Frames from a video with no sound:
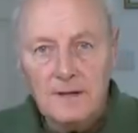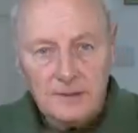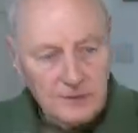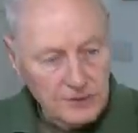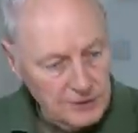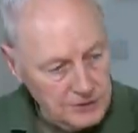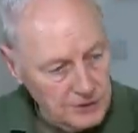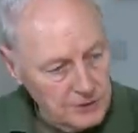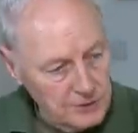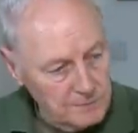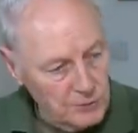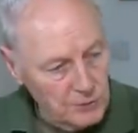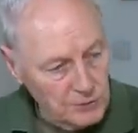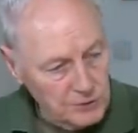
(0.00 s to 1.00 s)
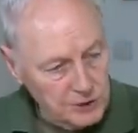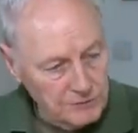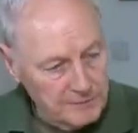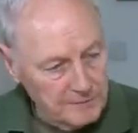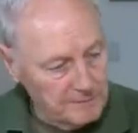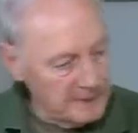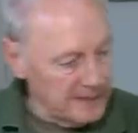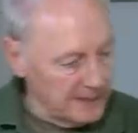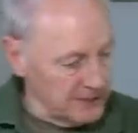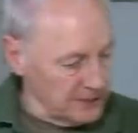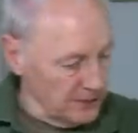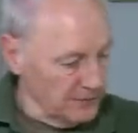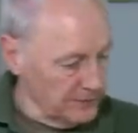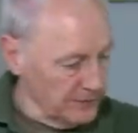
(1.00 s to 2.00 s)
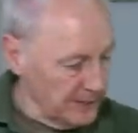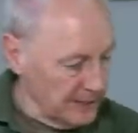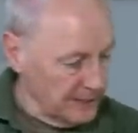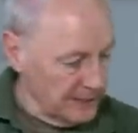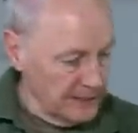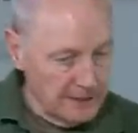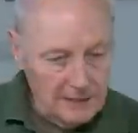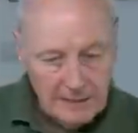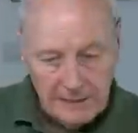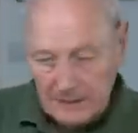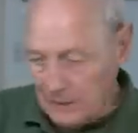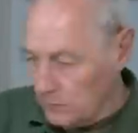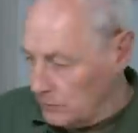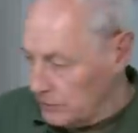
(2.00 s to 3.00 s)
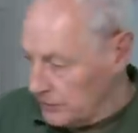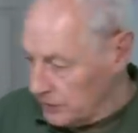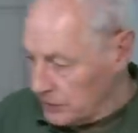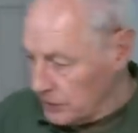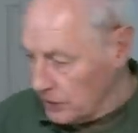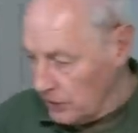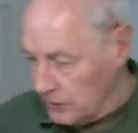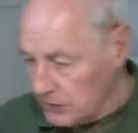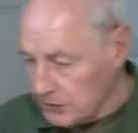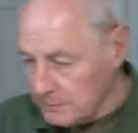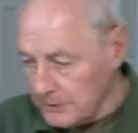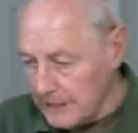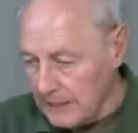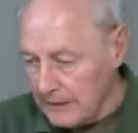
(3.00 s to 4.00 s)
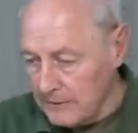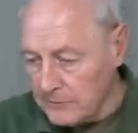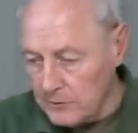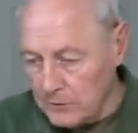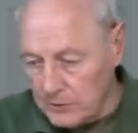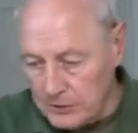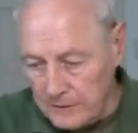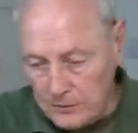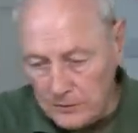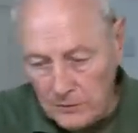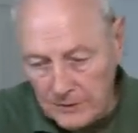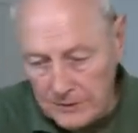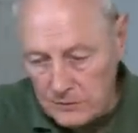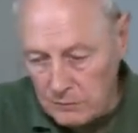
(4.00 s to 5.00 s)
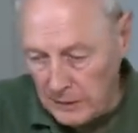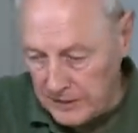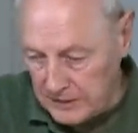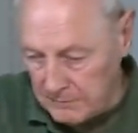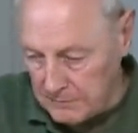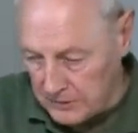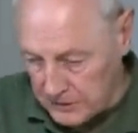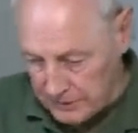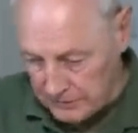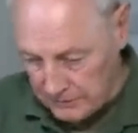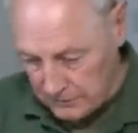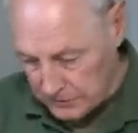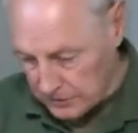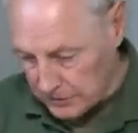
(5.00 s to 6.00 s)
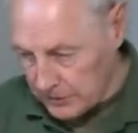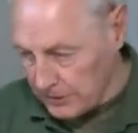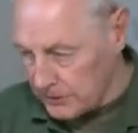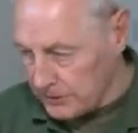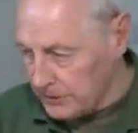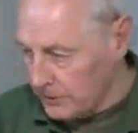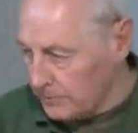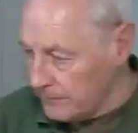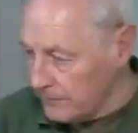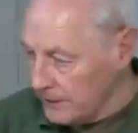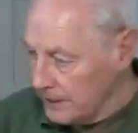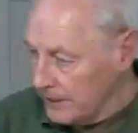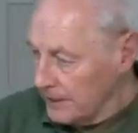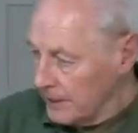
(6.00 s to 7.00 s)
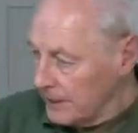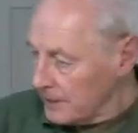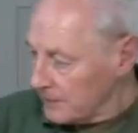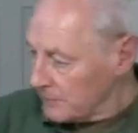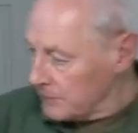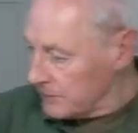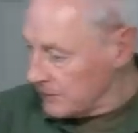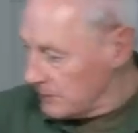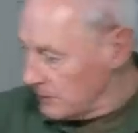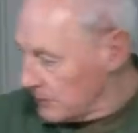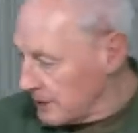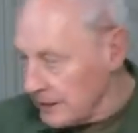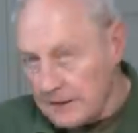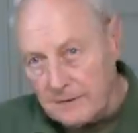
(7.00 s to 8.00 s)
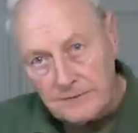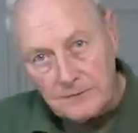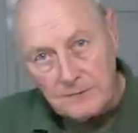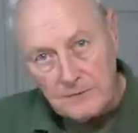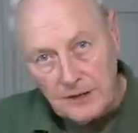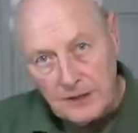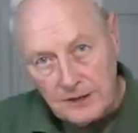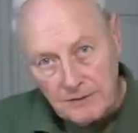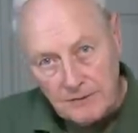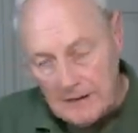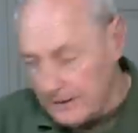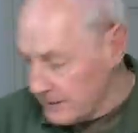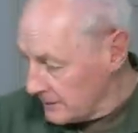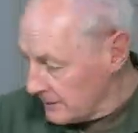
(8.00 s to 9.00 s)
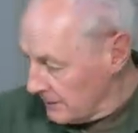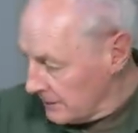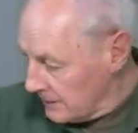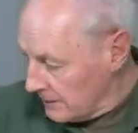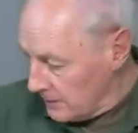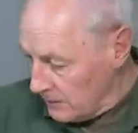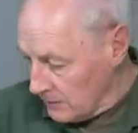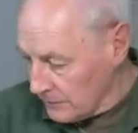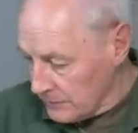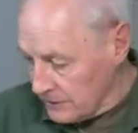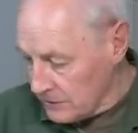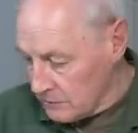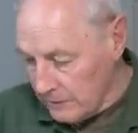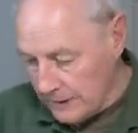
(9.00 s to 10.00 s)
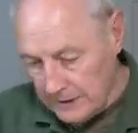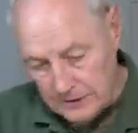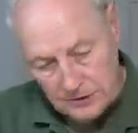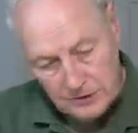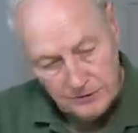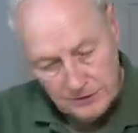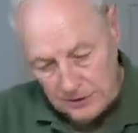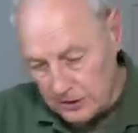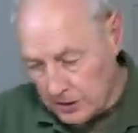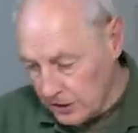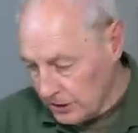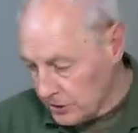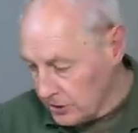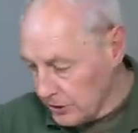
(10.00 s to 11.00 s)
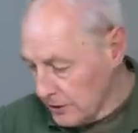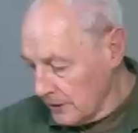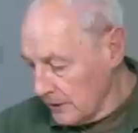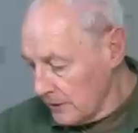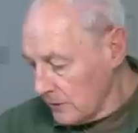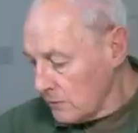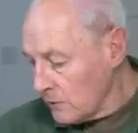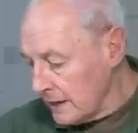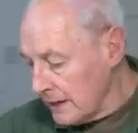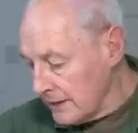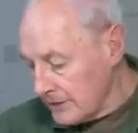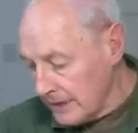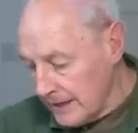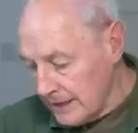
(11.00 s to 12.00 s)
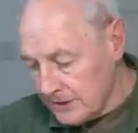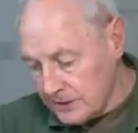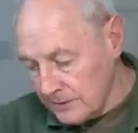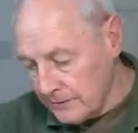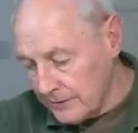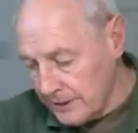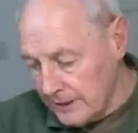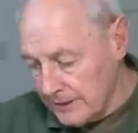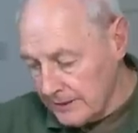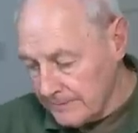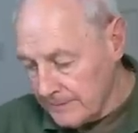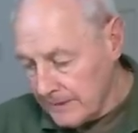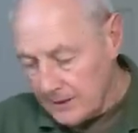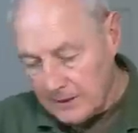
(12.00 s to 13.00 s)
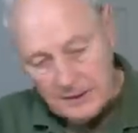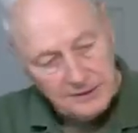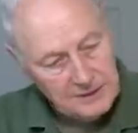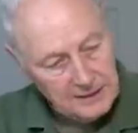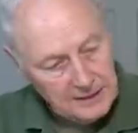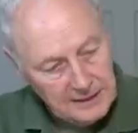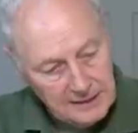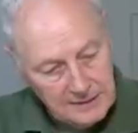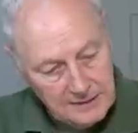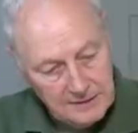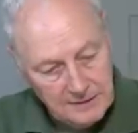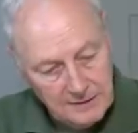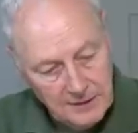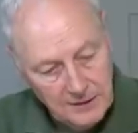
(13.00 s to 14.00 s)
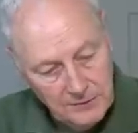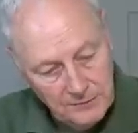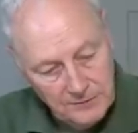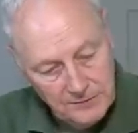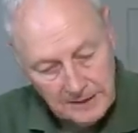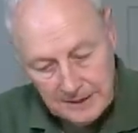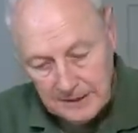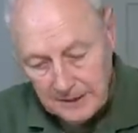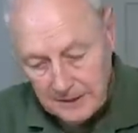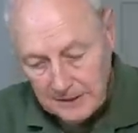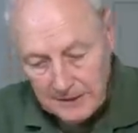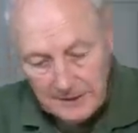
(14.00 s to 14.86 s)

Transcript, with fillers: So the two boards are in place on their little wooden chocks, but now of course I've got this waste material to cut off, and I'm kind of looking from the other end along this way to try and judge where the edge of the cutting is, and hopefully